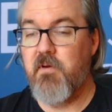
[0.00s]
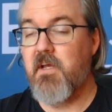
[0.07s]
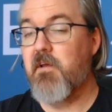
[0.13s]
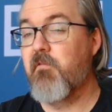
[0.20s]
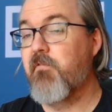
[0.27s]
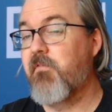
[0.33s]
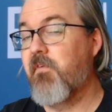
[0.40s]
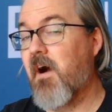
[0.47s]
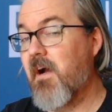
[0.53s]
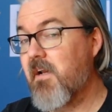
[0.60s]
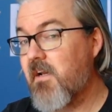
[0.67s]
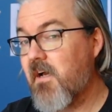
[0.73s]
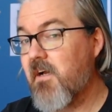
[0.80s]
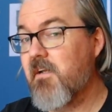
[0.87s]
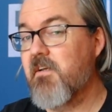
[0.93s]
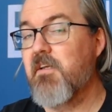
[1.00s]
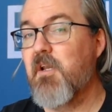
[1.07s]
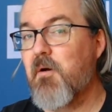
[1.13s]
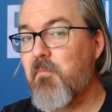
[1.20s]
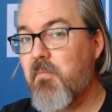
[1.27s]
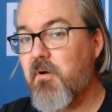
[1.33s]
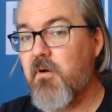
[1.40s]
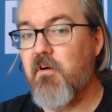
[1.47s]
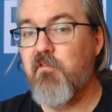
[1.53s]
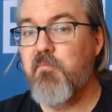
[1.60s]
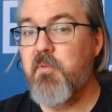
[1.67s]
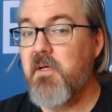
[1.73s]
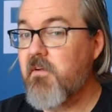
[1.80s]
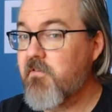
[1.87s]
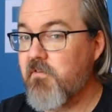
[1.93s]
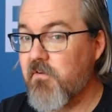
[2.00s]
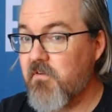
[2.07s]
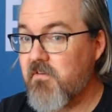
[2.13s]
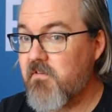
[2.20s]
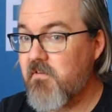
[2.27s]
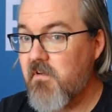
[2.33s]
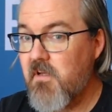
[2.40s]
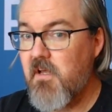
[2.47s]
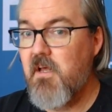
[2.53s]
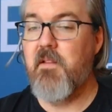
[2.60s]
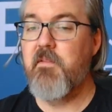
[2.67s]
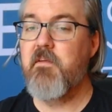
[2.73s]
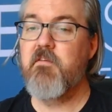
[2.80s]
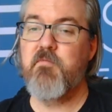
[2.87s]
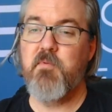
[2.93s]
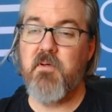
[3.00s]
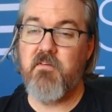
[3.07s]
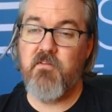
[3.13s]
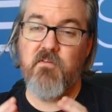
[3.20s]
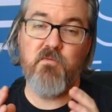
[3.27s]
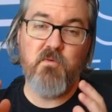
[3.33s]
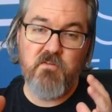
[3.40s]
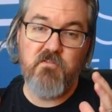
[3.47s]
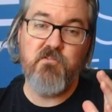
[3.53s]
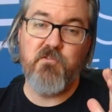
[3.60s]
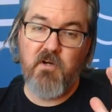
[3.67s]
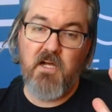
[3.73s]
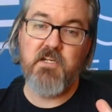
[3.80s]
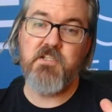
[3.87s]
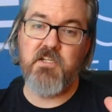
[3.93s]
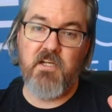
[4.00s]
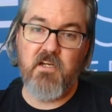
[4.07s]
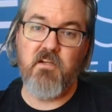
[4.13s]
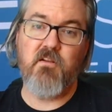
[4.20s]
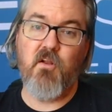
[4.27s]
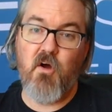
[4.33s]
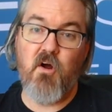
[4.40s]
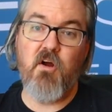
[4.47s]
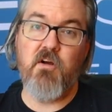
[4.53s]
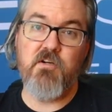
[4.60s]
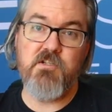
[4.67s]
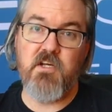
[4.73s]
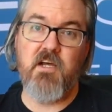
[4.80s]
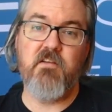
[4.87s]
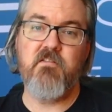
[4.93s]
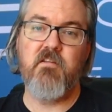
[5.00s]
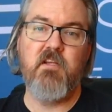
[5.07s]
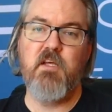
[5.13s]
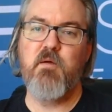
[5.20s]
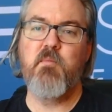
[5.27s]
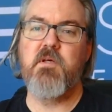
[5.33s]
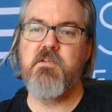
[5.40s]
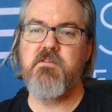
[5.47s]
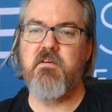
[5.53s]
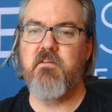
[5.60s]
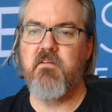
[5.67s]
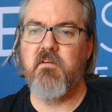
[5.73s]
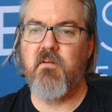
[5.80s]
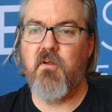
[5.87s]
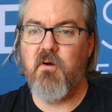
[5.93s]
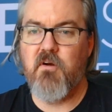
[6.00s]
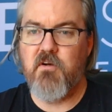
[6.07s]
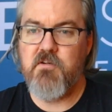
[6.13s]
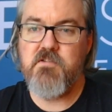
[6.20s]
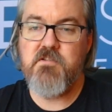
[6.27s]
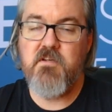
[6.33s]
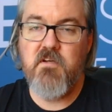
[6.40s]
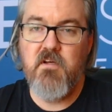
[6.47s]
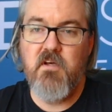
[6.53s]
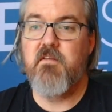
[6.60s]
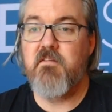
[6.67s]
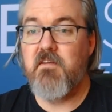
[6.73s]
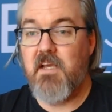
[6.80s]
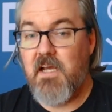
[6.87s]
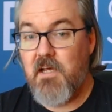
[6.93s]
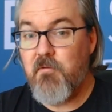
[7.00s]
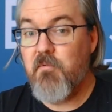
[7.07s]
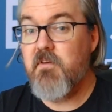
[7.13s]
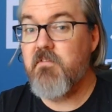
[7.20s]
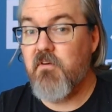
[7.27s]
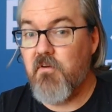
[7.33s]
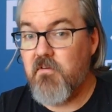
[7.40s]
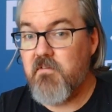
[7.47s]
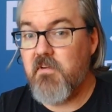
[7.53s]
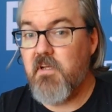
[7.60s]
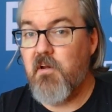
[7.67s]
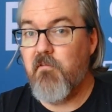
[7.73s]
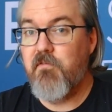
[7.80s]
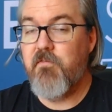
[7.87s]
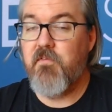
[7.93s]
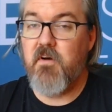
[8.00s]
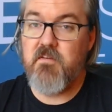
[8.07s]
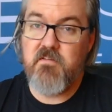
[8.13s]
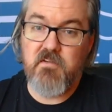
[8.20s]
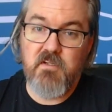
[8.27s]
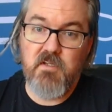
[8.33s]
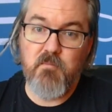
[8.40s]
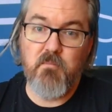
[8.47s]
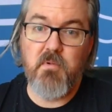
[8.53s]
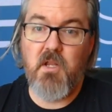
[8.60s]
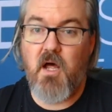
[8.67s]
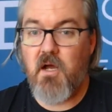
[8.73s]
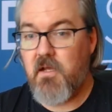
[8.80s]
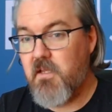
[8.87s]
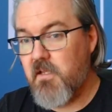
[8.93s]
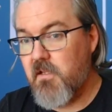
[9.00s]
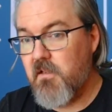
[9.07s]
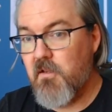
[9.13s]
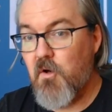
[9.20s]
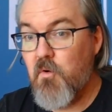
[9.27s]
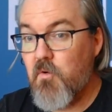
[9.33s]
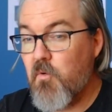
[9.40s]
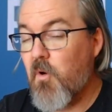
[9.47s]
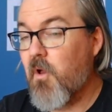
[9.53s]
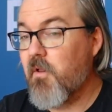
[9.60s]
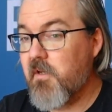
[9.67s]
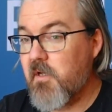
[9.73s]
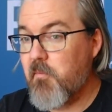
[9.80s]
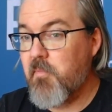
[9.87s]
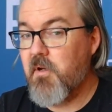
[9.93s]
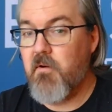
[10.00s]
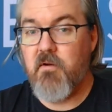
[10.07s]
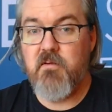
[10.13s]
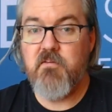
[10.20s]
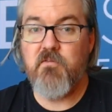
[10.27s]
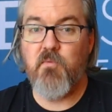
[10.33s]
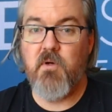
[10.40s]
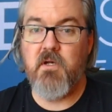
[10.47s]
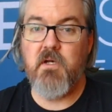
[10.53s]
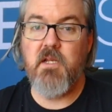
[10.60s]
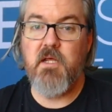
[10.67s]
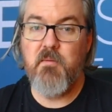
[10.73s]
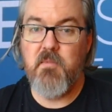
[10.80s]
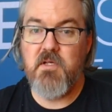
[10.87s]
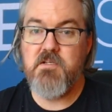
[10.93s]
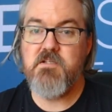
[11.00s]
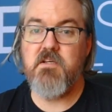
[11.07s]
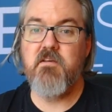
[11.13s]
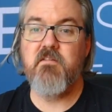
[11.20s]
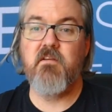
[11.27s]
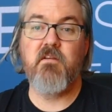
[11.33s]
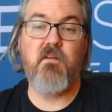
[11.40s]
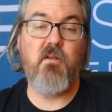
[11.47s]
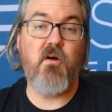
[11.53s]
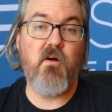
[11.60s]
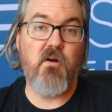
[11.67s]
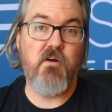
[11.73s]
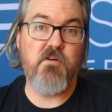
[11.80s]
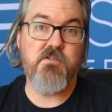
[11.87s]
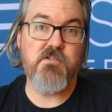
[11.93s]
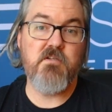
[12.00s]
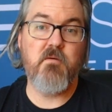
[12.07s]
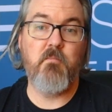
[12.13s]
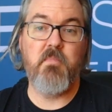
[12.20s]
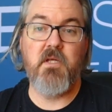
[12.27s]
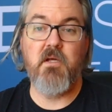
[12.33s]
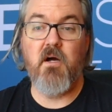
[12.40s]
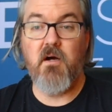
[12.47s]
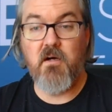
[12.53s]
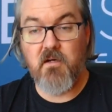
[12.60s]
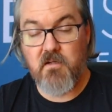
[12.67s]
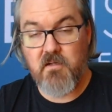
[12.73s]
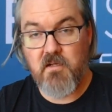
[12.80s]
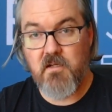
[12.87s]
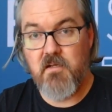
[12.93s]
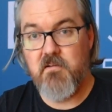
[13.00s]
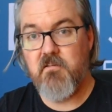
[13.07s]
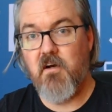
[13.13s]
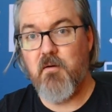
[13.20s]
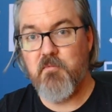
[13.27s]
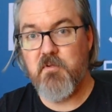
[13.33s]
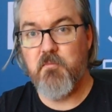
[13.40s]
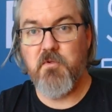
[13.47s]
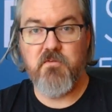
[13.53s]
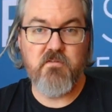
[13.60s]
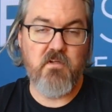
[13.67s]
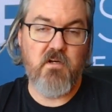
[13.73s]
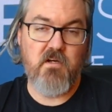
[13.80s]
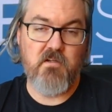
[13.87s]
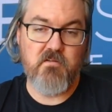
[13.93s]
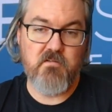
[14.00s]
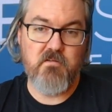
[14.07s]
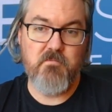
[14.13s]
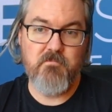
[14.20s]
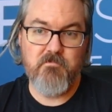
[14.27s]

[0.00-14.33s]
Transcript: a finite number of pixels, and these pixels will stretch and enlarge as the image is enlarged. This can result in a fuzzy, blocky, low-quality appearance when an image is enlarged beyond its optimal size.